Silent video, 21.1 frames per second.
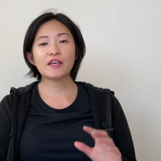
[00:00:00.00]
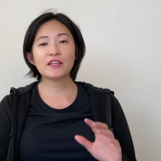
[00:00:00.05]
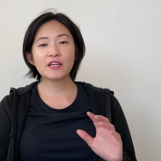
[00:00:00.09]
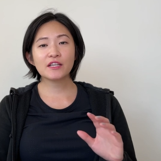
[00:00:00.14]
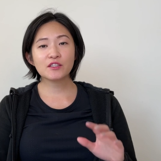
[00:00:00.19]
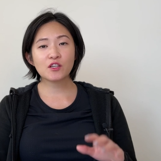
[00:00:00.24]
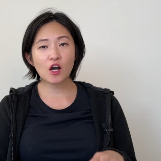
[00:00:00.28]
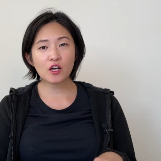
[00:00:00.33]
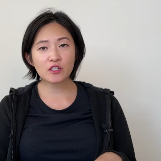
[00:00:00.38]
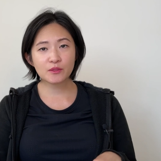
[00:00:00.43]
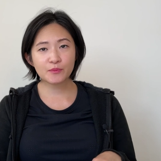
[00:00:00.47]
And I
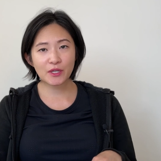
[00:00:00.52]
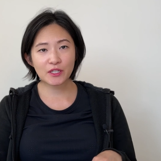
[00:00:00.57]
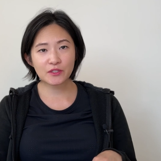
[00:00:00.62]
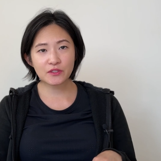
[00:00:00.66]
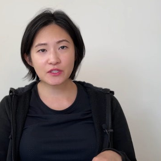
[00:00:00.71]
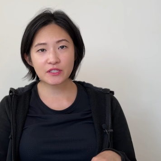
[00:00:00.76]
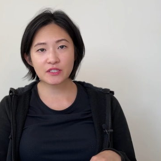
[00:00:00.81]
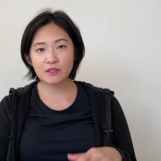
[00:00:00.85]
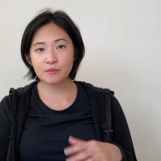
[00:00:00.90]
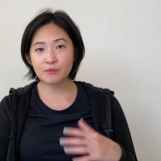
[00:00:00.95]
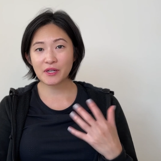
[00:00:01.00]
talked about
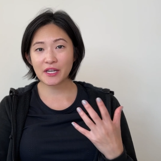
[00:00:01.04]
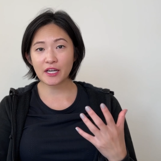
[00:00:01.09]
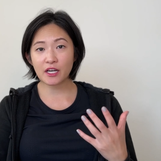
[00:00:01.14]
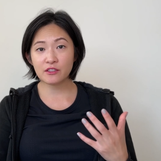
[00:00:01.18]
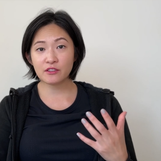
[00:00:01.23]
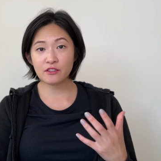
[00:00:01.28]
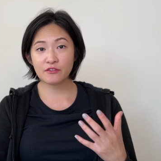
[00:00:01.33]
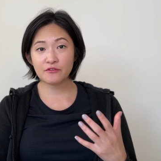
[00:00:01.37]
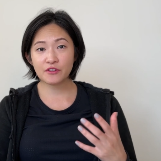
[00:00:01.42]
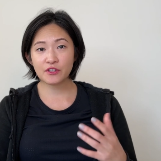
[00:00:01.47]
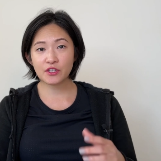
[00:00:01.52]
this in my
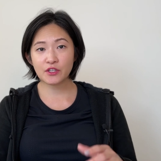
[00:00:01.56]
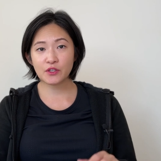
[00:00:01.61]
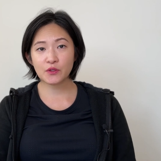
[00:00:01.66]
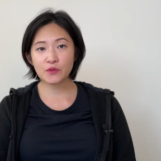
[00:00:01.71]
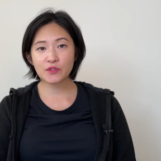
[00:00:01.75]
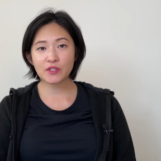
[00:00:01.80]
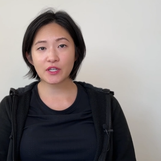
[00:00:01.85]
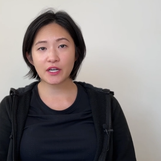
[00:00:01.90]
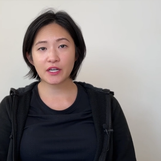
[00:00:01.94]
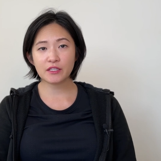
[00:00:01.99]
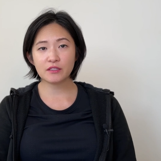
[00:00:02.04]
other video
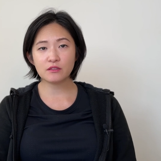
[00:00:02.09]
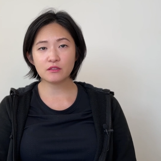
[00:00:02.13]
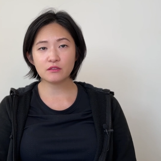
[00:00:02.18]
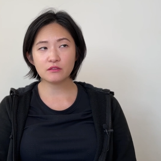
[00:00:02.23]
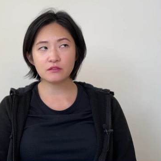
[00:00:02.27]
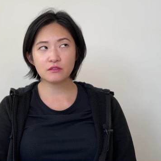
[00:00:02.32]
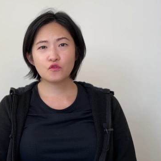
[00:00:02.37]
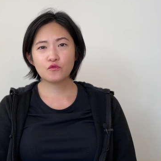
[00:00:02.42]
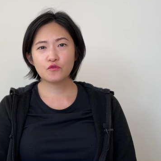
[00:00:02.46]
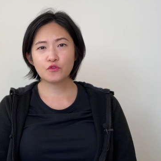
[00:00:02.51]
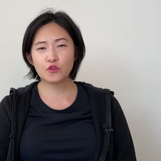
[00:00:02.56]

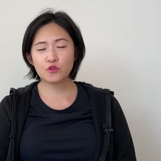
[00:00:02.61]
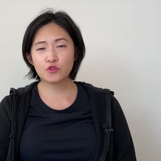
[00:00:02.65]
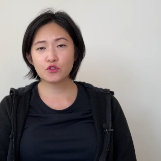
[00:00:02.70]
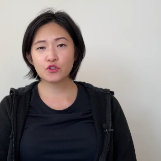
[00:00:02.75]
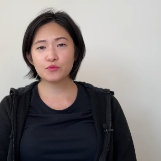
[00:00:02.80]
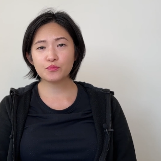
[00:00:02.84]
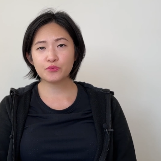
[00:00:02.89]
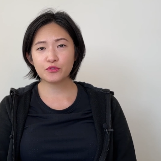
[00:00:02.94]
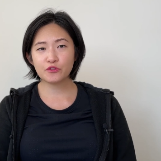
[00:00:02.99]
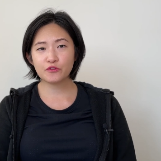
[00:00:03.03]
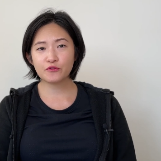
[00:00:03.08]
titled
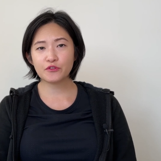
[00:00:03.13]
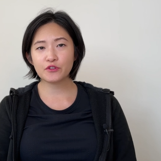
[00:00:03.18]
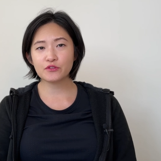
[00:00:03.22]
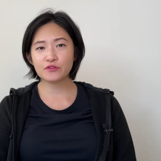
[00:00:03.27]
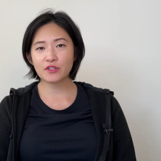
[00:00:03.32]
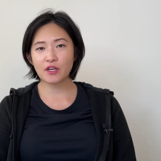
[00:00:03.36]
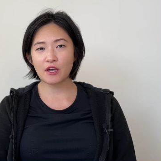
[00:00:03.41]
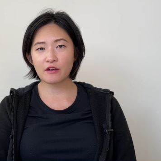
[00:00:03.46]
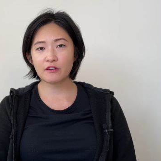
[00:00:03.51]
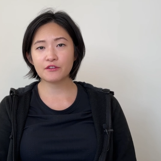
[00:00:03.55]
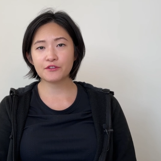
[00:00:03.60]
"Future-Proof Your
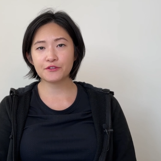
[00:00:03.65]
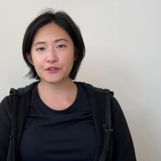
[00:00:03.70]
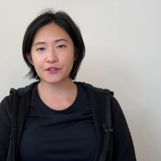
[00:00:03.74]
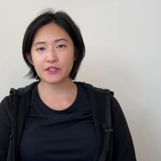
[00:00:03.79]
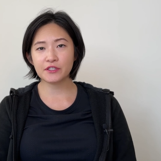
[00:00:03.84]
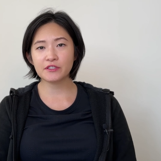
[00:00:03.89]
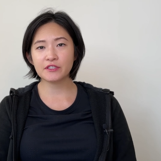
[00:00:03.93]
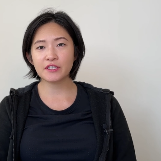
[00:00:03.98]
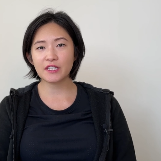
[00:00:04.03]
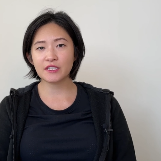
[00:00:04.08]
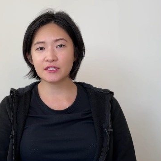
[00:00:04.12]
Tech
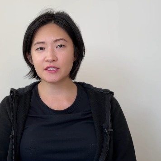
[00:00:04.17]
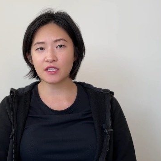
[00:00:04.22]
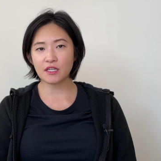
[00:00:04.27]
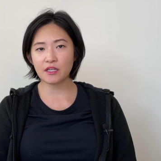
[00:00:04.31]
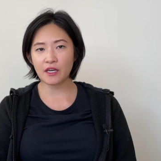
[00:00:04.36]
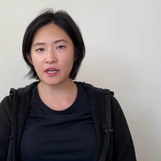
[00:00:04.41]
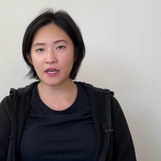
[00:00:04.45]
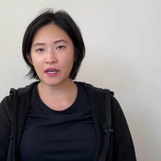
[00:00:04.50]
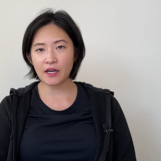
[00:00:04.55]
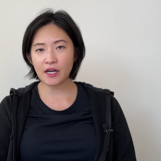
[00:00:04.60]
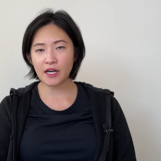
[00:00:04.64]
Career Against
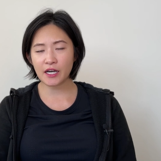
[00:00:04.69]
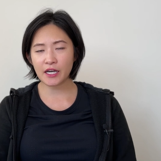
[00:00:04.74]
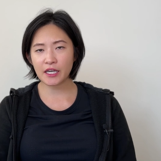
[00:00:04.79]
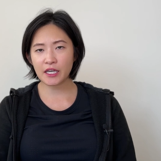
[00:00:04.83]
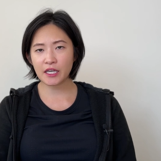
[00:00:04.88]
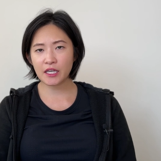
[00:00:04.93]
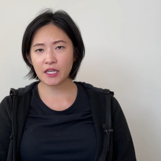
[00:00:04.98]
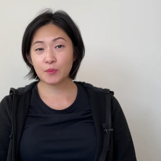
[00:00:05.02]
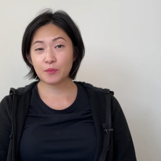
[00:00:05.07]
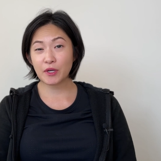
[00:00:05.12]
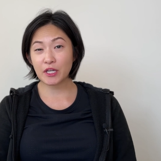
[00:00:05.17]

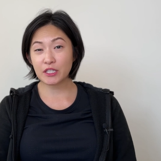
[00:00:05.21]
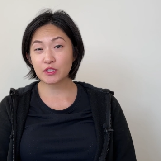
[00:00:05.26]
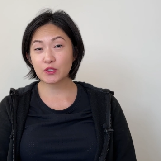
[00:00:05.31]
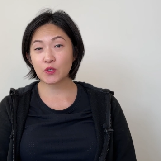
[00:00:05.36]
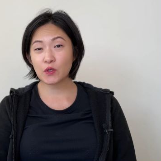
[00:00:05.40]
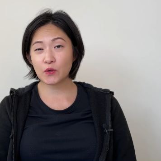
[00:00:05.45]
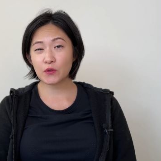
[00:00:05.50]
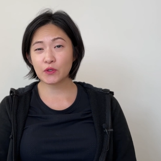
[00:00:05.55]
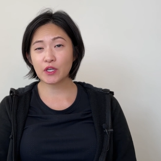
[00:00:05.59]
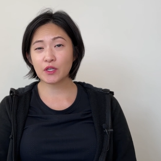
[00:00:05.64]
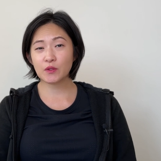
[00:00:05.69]
AI, Best
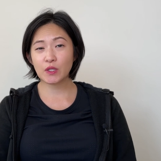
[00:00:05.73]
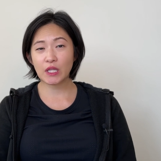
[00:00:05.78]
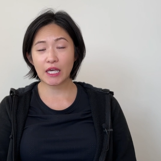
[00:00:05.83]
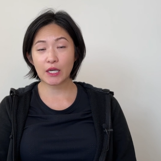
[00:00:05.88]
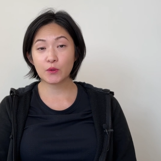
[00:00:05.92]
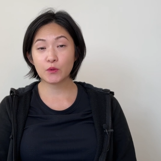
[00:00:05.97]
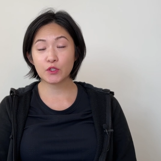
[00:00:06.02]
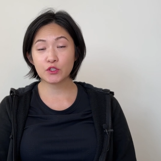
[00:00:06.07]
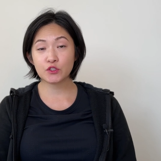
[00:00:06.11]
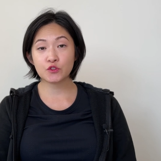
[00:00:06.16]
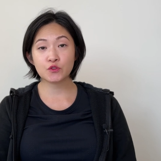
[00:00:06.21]
Coding
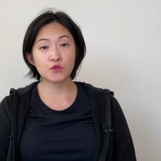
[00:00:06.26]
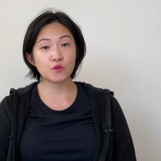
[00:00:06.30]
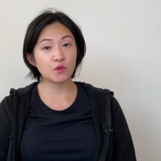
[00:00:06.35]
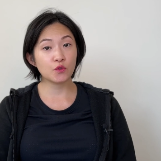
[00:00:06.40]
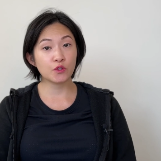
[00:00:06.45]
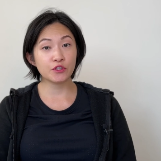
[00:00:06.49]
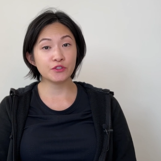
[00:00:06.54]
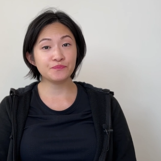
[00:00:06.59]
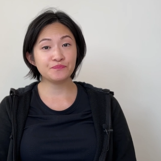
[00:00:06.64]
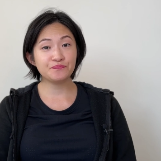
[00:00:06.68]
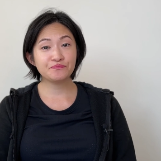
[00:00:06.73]
Language to
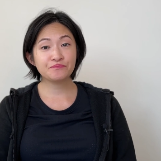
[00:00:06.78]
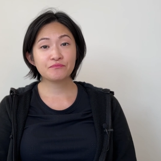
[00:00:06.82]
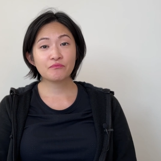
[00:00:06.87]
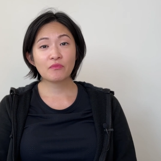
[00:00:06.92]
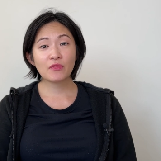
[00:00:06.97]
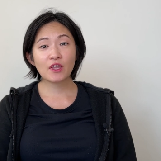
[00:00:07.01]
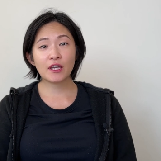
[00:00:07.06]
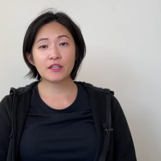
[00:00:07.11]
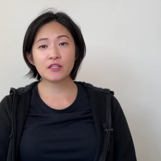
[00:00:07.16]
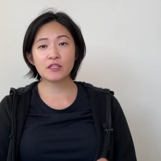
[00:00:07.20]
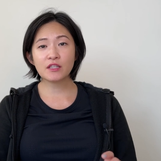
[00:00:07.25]
Learn."
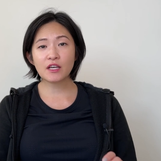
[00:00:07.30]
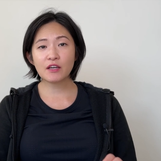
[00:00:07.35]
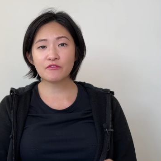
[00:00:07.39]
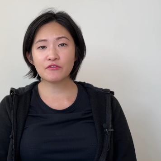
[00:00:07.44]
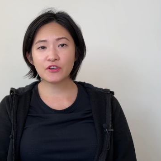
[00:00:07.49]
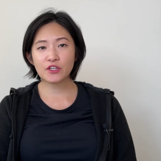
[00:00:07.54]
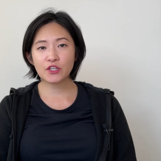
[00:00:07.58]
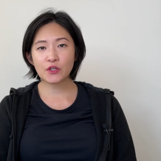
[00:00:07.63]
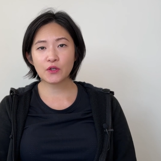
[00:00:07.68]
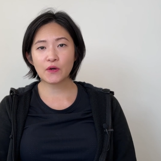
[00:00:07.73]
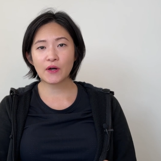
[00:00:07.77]
And in that
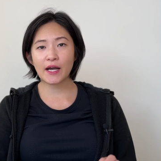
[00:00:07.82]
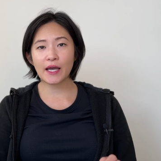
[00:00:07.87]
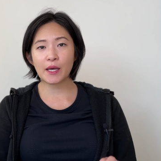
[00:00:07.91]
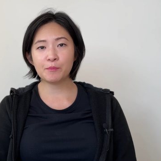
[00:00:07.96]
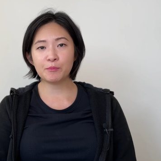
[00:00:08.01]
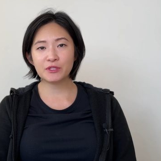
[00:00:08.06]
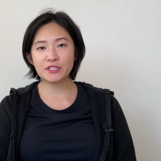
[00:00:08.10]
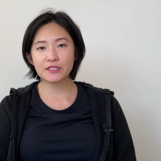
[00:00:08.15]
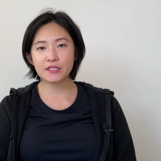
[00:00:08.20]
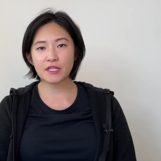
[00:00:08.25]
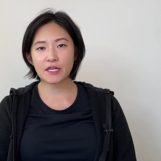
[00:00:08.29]
video, I
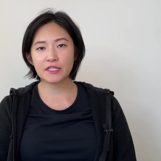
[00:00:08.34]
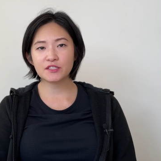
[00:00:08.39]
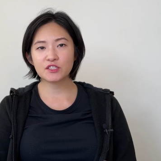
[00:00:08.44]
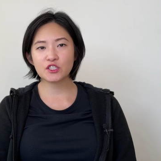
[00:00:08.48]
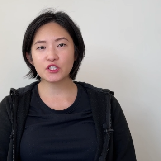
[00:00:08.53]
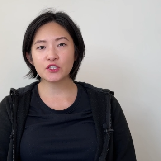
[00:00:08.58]
emphasized